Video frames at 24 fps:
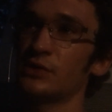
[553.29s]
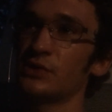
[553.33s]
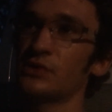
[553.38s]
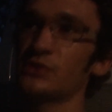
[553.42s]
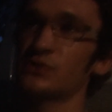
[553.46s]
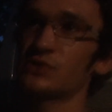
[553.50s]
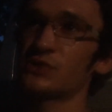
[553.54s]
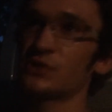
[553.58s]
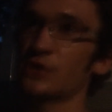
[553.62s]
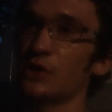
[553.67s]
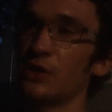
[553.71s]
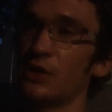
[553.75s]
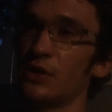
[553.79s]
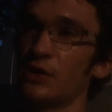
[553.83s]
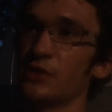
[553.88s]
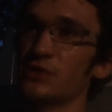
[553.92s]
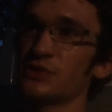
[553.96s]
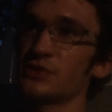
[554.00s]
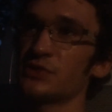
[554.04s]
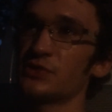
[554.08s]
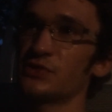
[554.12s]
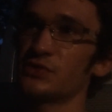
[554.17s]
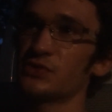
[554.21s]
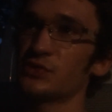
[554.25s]

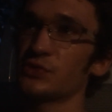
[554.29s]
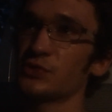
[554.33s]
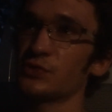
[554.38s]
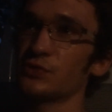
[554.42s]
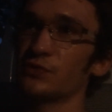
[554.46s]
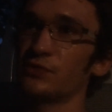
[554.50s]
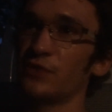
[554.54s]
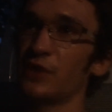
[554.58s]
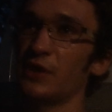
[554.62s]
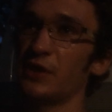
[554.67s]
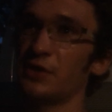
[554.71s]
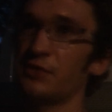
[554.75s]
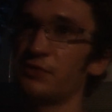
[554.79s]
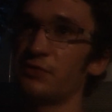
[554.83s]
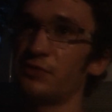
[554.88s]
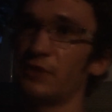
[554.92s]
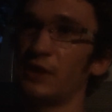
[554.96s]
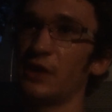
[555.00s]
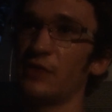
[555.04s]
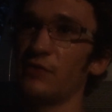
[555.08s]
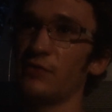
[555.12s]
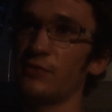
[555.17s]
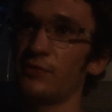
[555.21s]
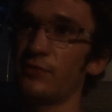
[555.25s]
cigars, and those are very
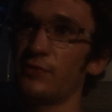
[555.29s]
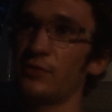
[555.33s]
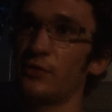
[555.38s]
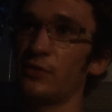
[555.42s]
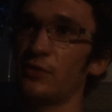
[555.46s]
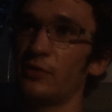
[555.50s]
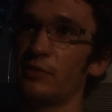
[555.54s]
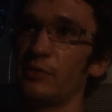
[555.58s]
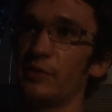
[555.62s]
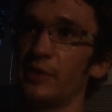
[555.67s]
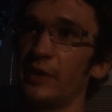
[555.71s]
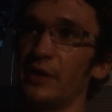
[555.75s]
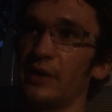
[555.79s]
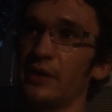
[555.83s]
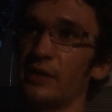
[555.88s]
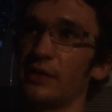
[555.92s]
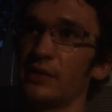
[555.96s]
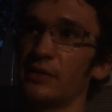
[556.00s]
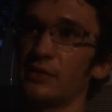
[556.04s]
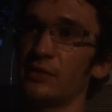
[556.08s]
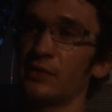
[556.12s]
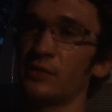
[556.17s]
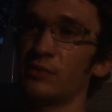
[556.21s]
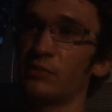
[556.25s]
flavorful, but
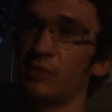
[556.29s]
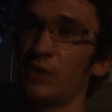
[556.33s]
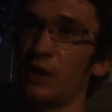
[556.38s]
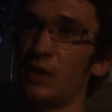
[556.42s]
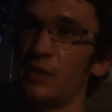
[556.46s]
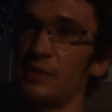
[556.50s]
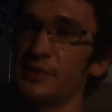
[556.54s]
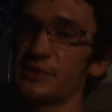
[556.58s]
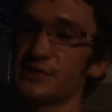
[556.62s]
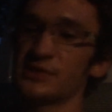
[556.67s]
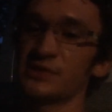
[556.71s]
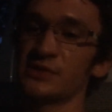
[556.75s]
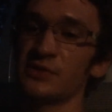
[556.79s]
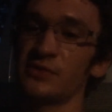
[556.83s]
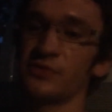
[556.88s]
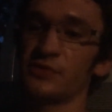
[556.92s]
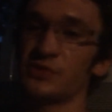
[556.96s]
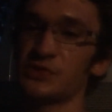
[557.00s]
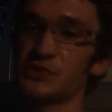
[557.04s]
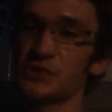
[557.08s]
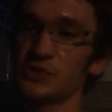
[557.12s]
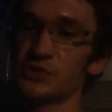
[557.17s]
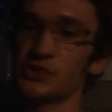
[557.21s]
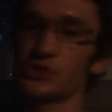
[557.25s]
the only problem is, you know, they're
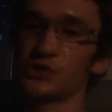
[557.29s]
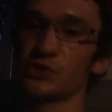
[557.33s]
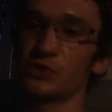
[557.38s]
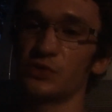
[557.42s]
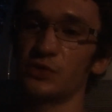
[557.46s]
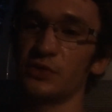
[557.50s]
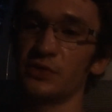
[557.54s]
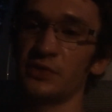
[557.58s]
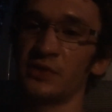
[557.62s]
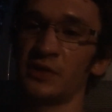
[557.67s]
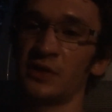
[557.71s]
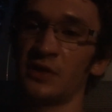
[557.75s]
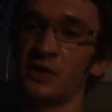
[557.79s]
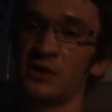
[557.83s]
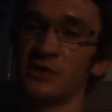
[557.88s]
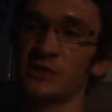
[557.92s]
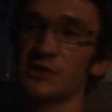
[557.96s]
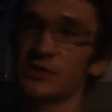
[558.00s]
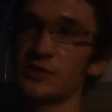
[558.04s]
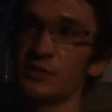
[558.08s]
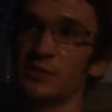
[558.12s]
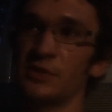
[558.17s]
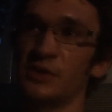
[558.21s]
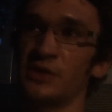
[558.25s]
so short and they
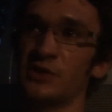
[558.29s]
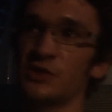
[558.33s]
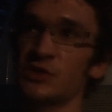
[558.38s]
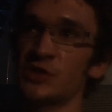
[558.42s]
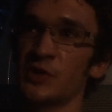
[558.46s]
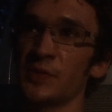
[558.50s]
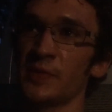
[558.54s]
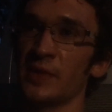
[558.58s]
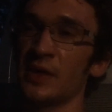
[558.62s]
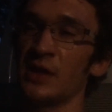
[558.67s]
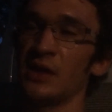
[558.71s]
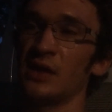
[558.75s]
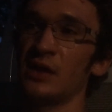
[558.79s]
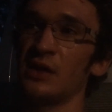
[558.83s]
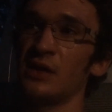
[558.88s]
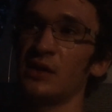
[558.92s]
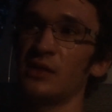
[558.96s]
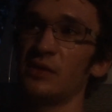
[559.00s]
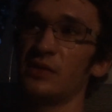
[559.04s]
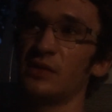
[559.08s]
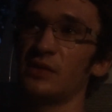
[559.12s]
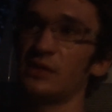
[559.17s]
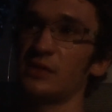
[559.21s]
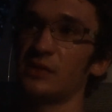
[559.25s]
cost so much.
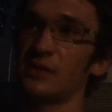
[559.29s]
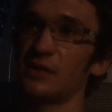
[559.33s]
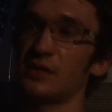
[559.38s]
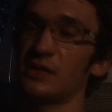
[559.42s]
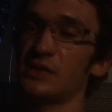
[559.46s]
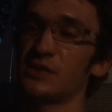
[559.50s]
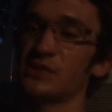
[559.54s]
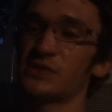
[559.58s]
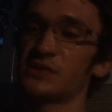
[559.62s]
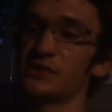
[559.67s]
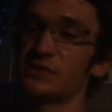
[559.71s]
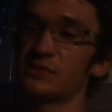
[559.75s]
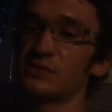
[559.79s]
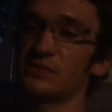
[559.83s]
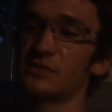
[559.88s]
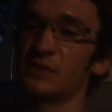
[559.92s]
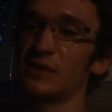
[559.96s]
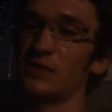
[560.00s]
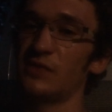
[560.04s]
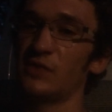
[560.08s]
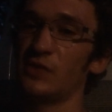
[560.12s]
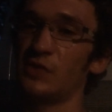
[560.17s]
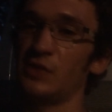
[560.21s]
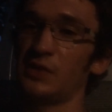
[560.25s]
They just
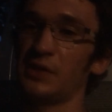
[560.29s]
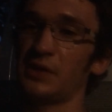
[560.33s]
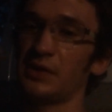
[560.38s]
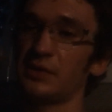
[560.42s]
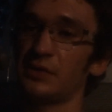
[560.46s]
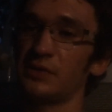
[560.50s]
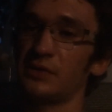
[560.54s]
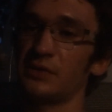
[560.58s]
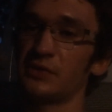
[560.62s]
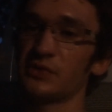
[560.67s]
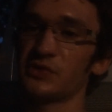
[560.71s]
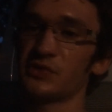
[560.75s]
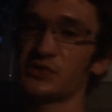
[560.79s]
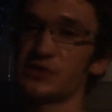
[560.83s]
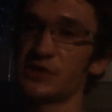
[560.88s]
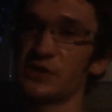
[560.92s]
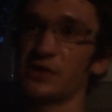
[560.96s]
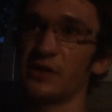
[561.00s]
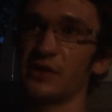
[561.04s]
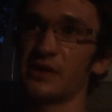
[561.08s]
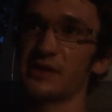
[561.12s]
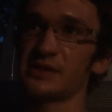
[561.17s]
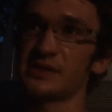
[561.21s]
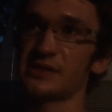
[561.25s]
give you like a little
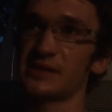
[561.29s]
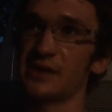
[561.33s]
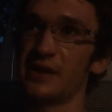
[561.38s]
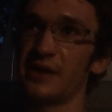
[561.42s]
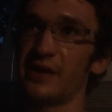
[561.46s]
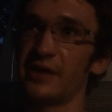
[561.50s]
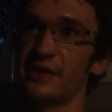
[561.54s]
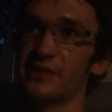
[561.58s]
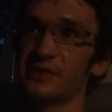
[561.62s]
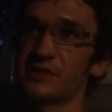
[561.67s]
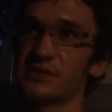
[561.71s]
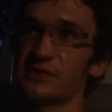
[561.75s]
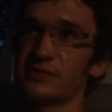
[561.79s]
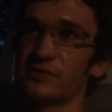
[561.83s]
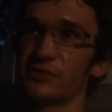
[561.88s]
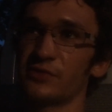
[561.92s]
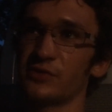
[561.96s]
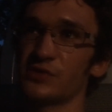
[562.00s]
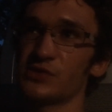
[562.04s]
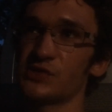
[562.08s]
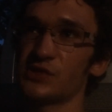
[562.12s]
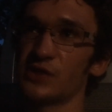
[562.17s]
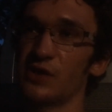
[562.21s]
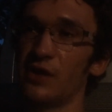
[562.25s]
cigarette size for
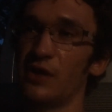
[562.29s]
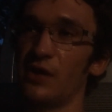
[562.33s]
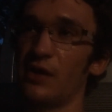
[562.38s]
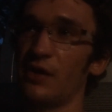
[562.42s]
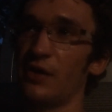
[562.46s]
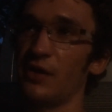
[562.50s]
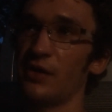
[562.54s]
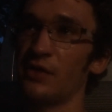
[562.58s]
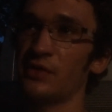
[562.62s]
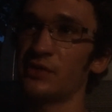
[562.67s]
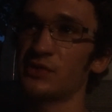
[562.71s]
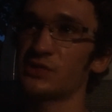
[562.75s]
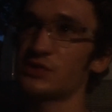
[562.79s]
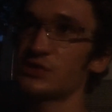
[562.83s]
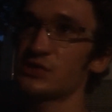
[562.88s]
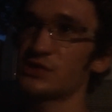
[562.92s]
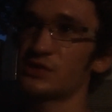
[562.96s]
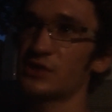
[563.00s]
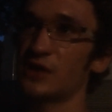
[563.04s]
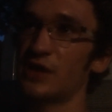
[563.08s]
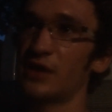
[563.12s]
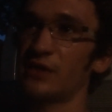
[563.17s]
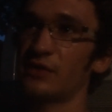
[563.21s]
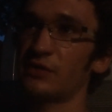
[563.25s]
a cigar, and it's just
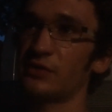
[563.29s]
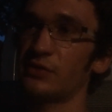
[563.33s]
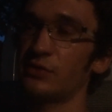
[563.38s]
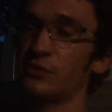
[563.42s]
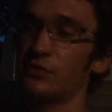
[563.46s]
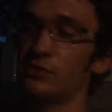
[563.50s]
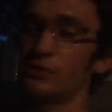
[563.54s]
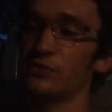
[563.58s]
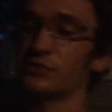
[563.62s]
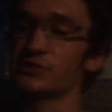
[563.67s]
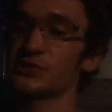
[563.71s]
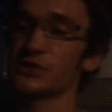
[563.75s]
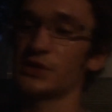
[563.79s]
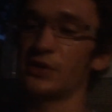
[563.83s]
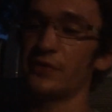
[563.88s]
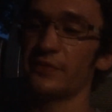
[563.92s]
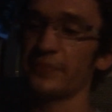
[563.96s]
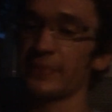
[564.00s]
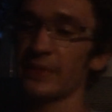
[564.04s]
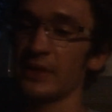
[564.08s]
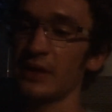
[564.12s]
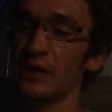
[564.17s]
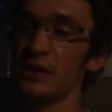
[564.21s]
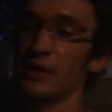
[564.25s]
not cool. So,
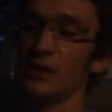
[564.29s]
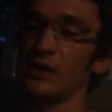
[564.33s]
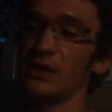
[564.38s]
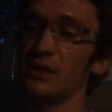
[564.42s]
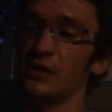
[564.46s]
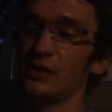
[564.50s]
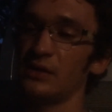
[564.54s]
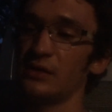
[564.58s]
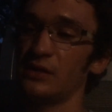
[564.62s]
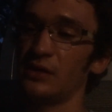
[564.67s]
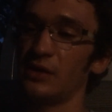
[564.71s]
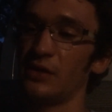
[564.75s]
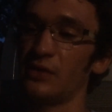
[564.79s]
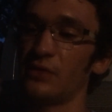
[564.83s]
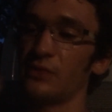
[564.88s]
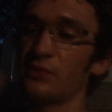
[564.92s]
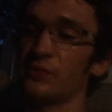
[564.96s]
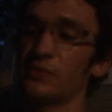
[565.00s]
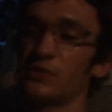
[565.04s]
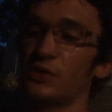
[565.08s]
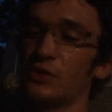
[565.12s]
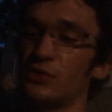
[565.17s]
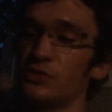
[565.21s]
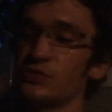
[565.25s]
you know,
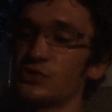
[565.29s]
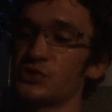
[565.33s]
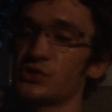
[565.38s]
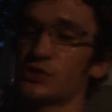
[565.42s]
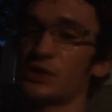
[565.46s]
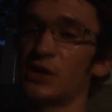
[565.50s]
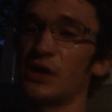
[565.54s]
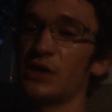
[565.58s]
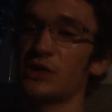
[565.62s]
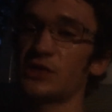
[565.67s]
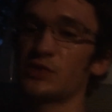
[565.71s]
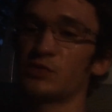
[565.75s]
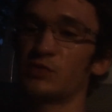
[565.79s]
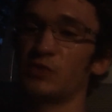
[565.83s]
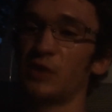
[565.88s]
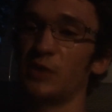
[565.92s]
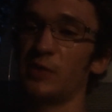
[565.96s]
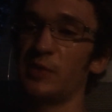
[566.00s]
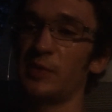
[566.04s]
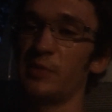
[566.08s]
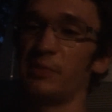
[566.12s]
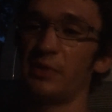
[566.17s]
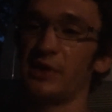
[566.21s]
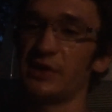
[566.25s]
Gold Strike's are
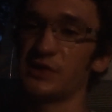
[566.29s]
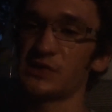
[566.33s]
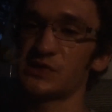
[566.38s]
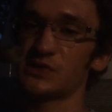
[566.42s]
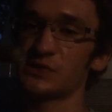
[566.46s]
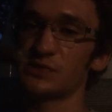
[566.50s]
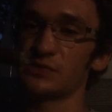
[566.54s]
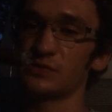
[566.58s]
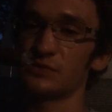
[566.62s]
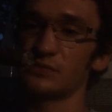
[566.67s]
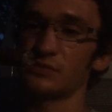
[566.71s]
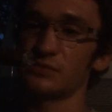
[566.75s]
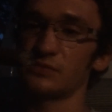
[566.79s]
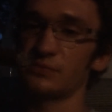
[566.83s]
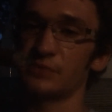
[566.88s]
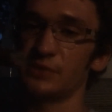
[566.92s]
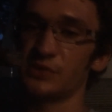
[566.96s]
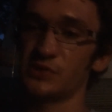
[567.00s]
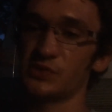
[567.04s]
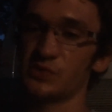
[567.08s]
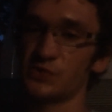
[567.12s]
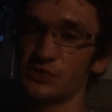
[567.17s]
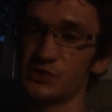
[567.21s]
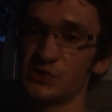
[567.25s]
probably the best
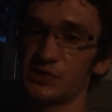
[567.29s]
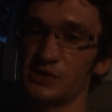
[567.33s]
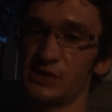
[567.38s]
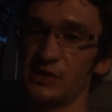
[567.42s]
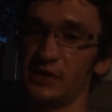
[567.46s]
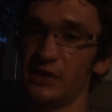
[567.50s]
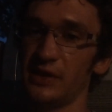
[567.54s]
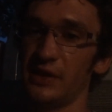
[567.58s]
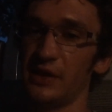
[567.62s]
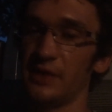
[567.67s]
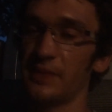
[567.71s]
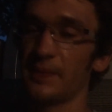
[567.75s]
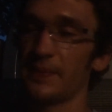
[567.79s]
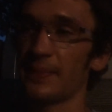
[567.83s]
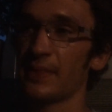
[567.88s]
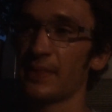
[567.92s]
ones to get.